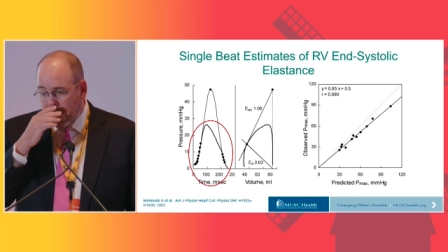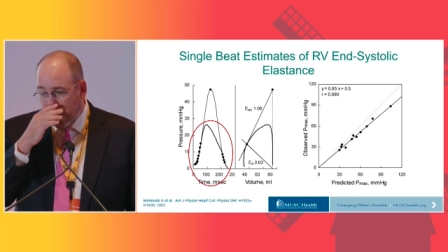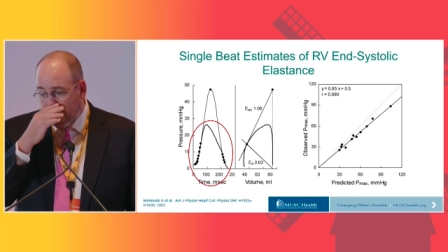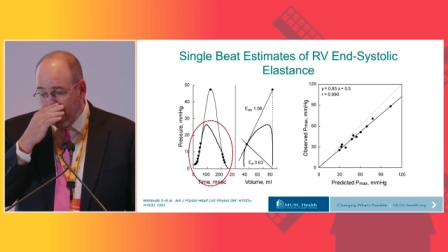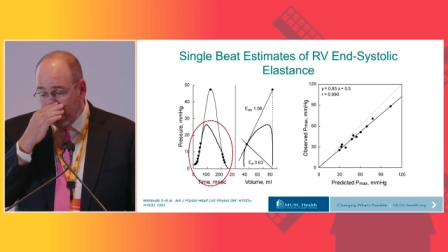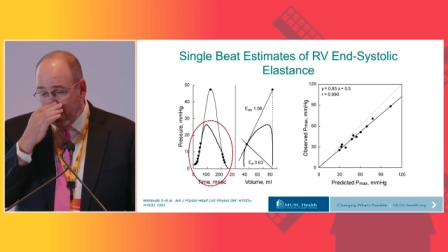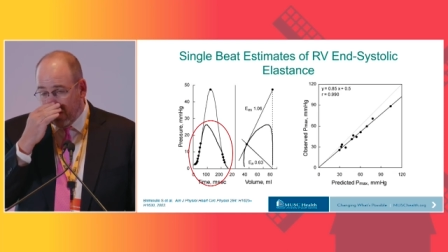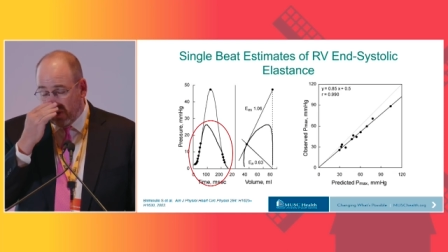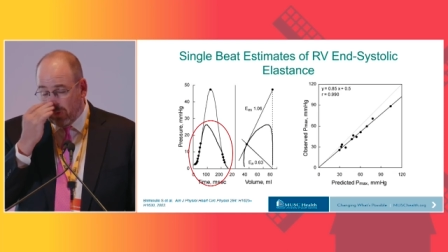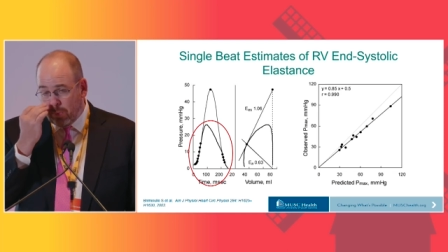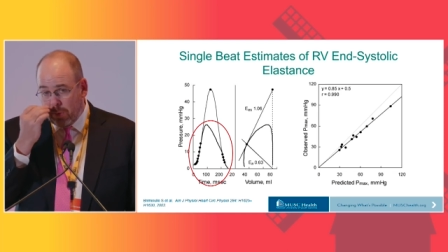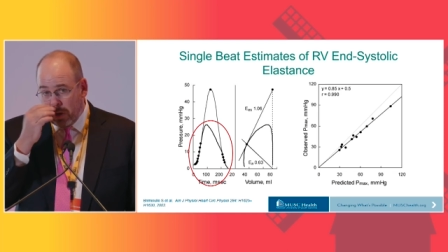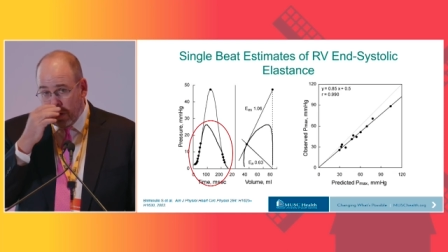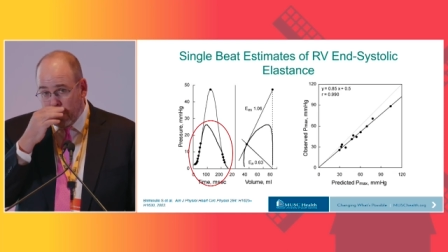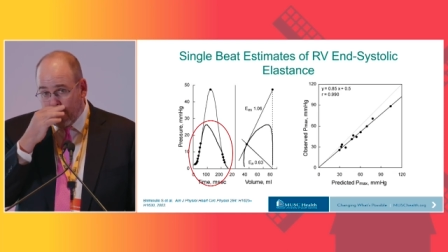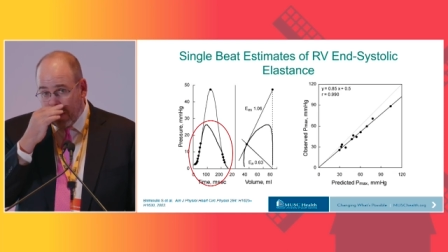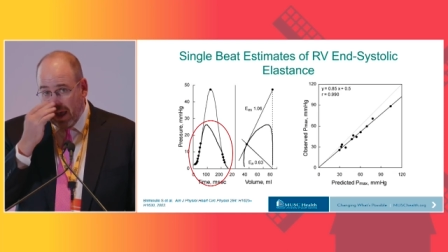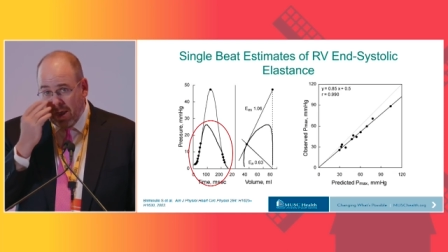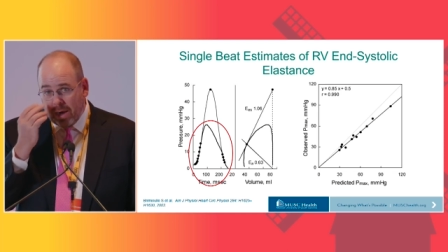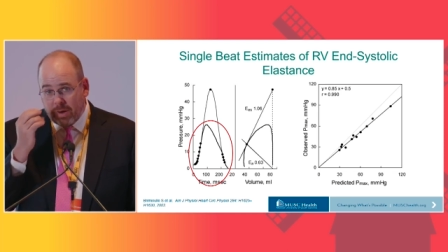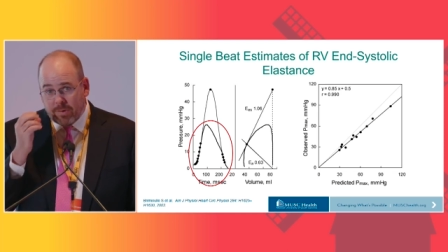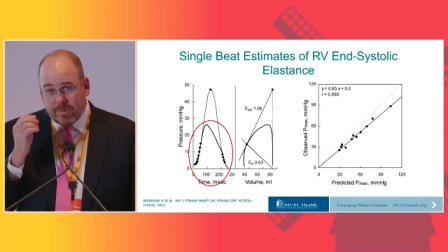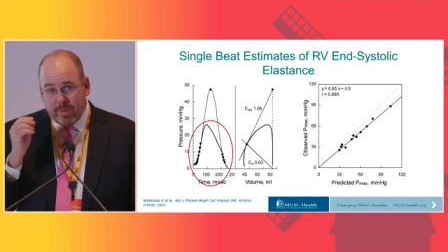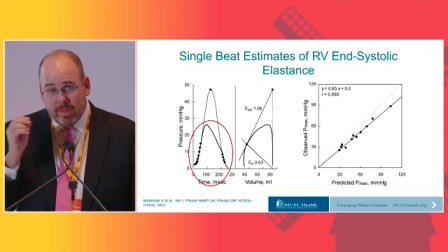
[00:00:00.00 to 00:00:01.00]
and this
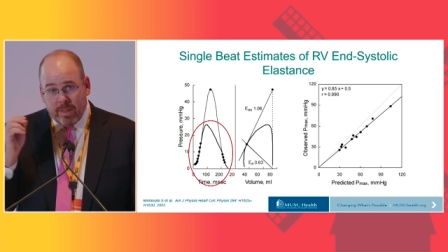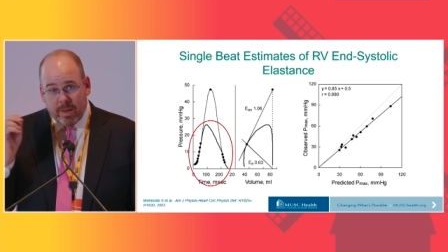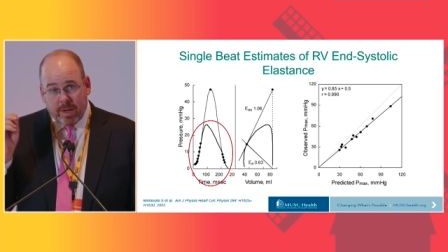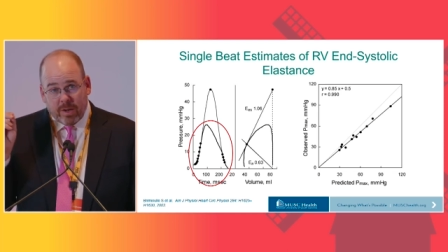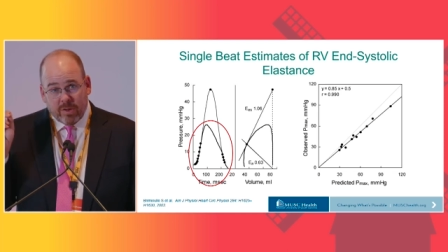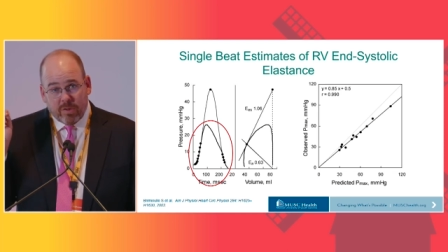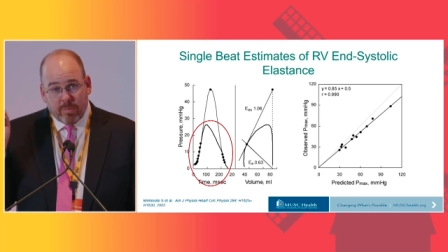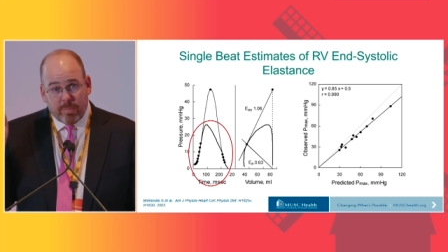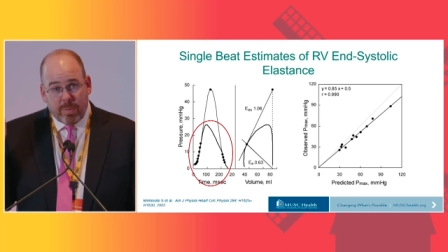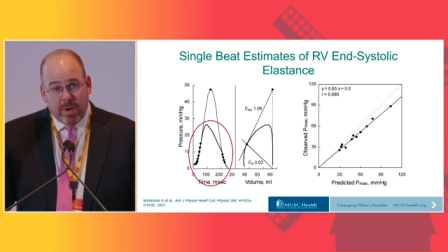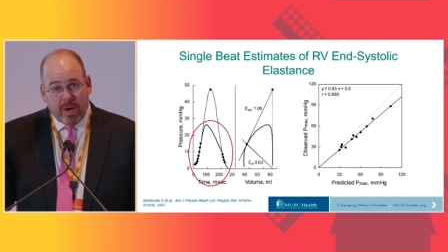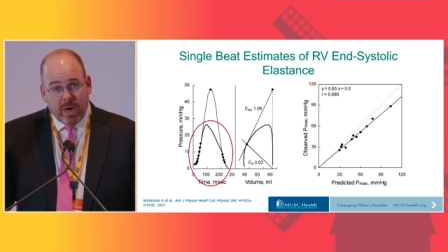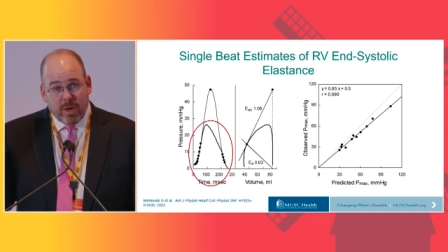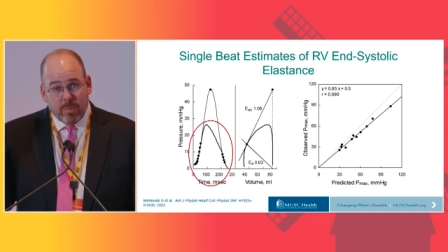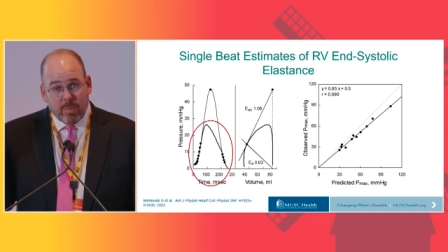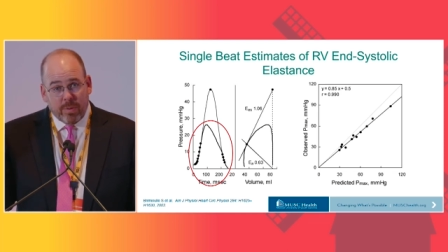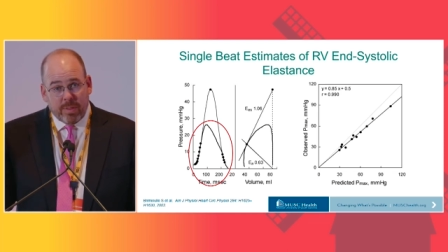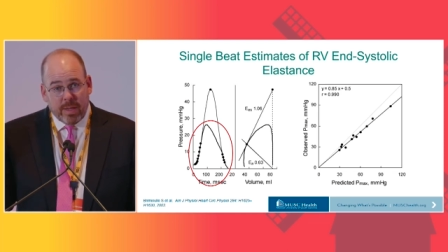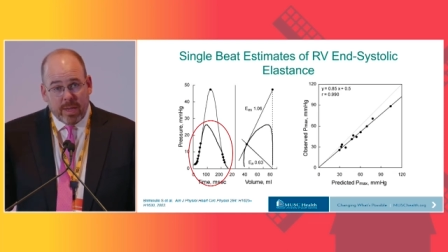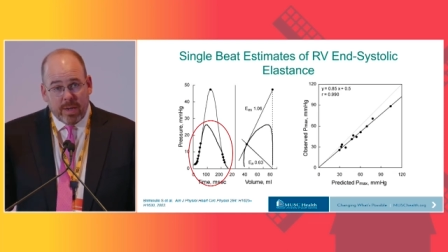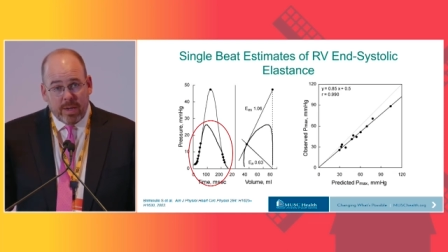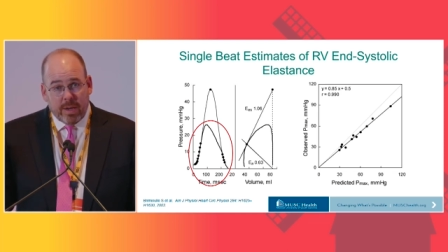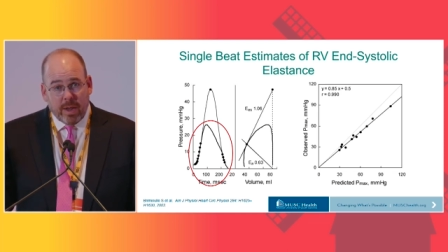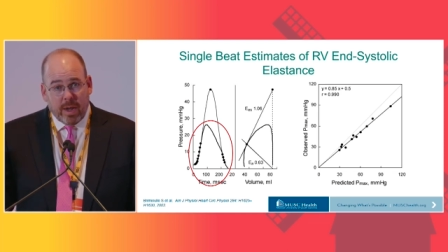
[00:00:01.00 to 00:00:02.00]
Pmax then gets paired
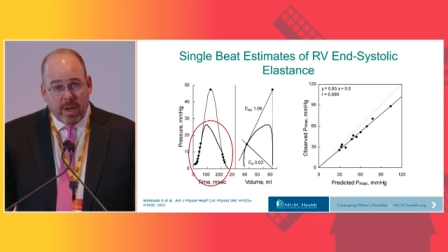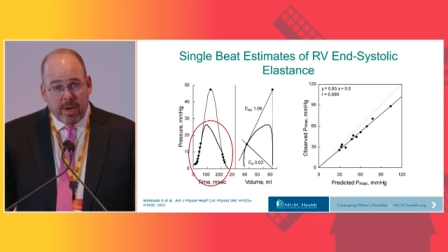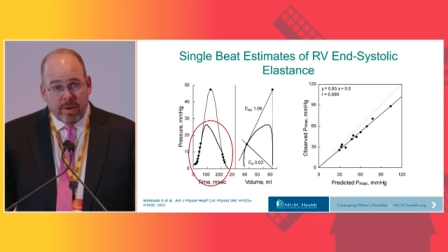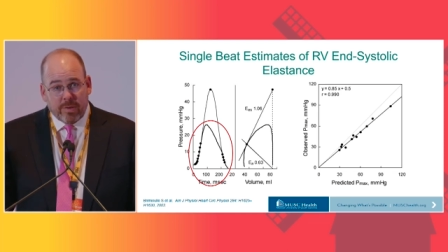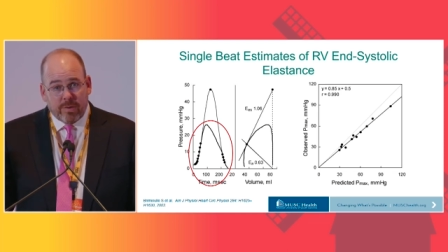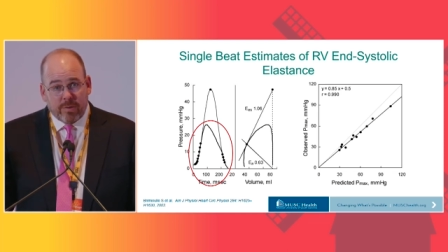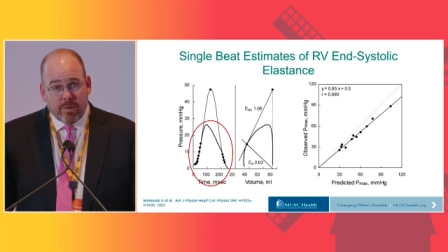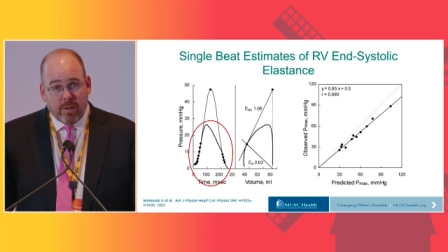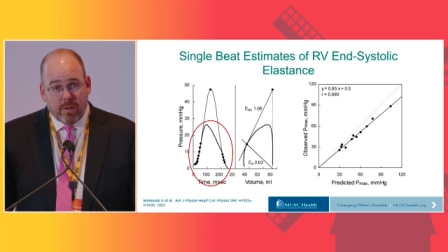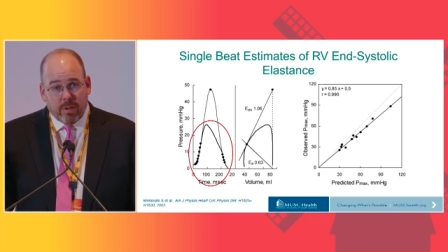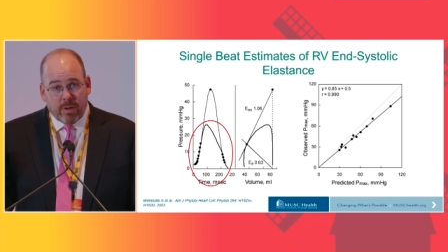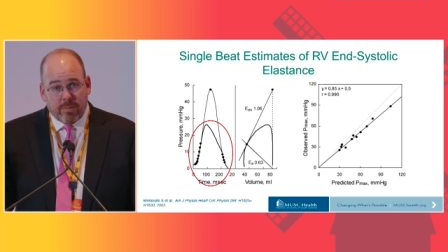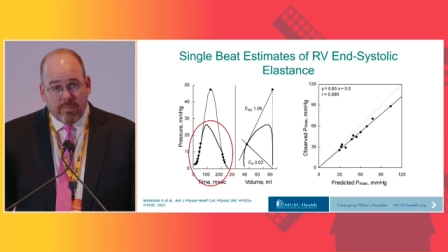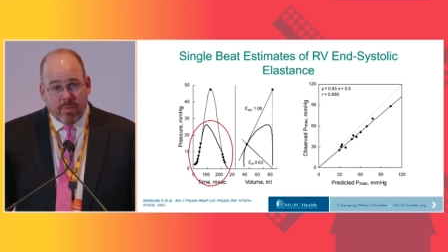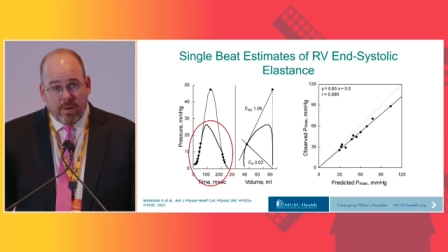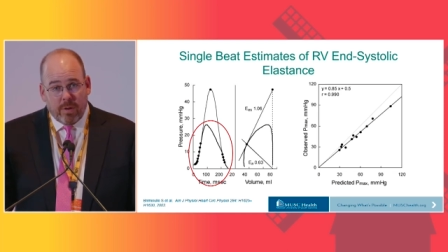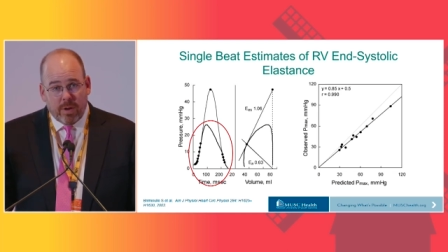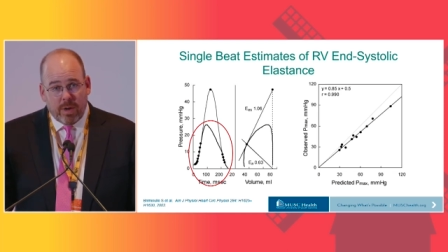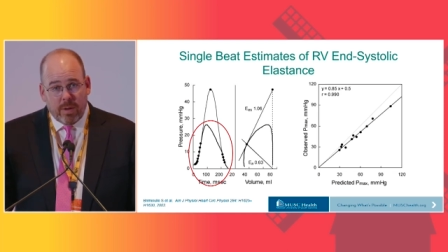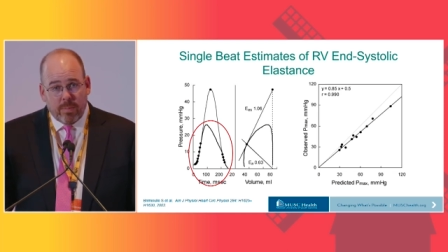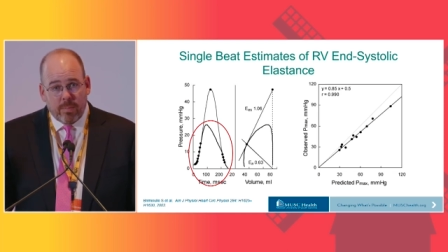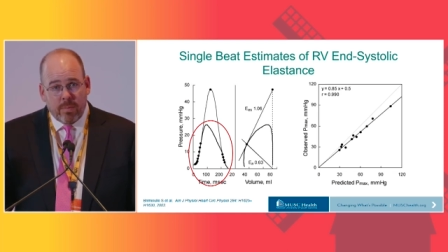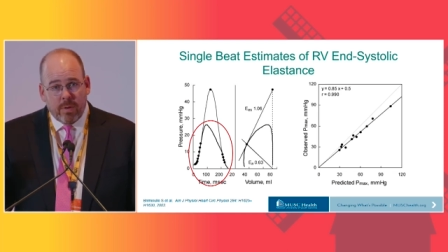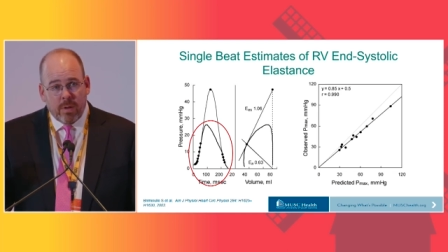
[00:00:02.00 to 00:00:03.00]
with end diastolic
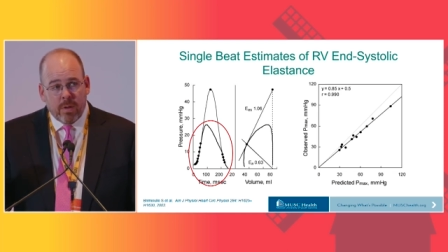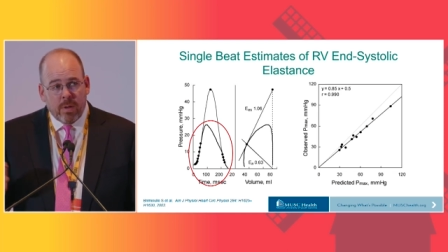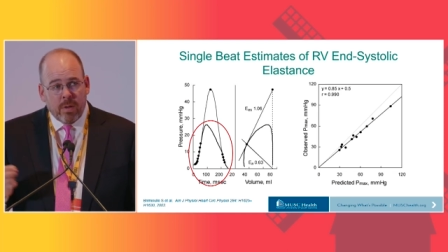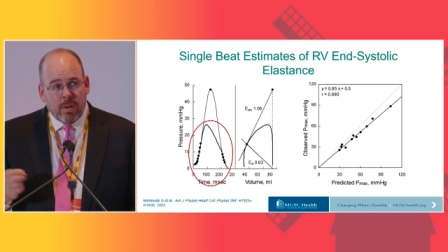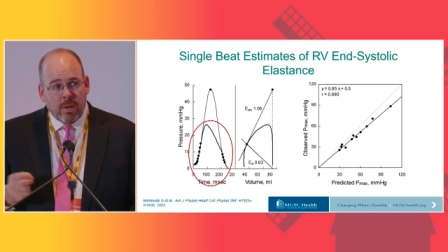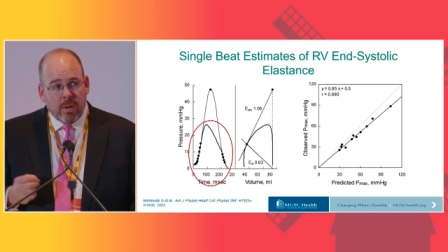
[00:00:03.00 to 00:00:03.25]
volume.